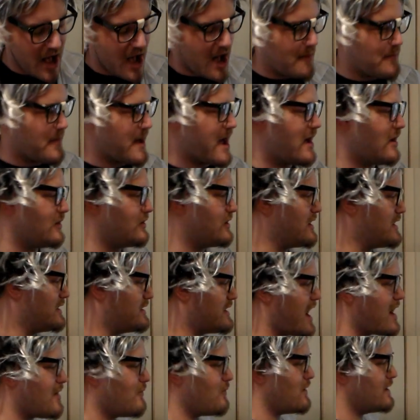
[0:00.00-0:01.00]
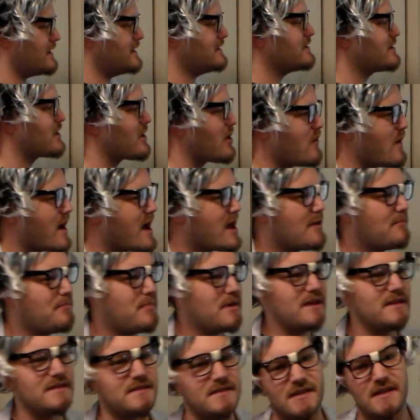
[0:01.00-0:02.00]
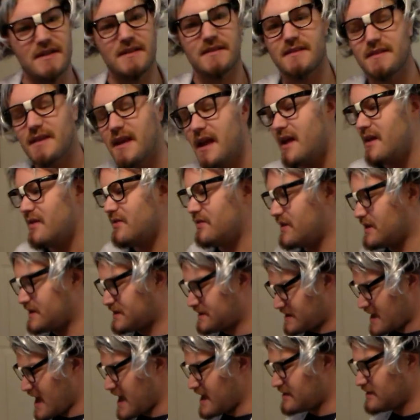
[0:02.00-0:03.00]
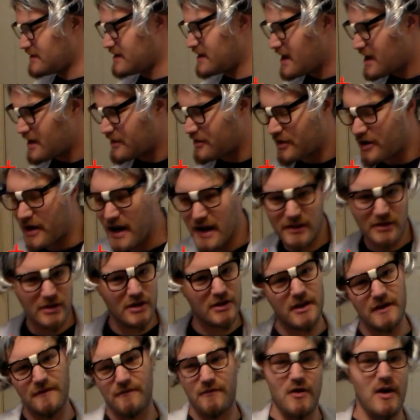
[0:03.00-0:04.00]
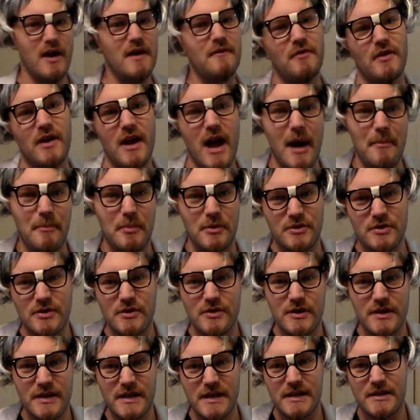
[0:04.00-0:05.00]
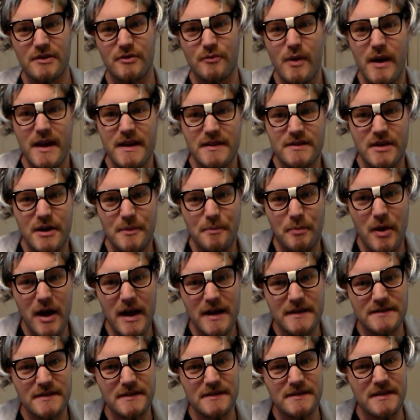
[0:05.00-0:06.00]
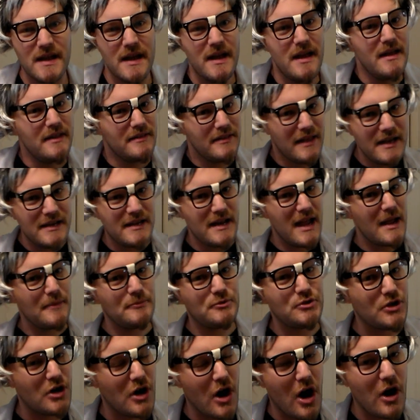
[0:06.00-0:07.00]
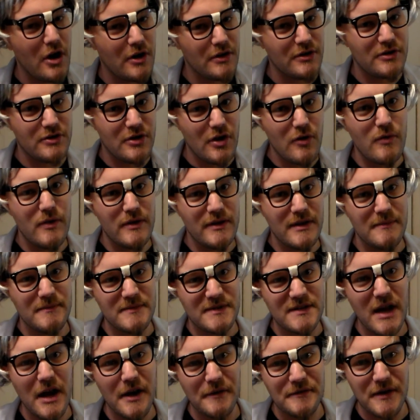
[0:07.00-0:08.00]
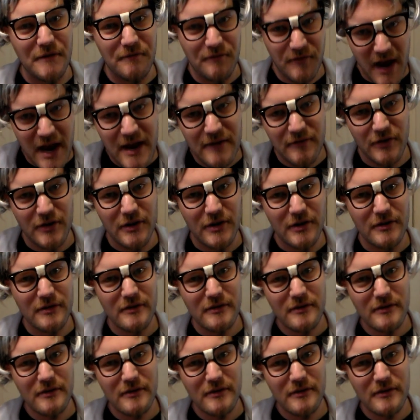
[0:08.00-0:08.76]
about not wanting to go out of business, this, that, and the other, and looking for every opportunity to raise their prices, they damn sure aren't doing themselves a favor.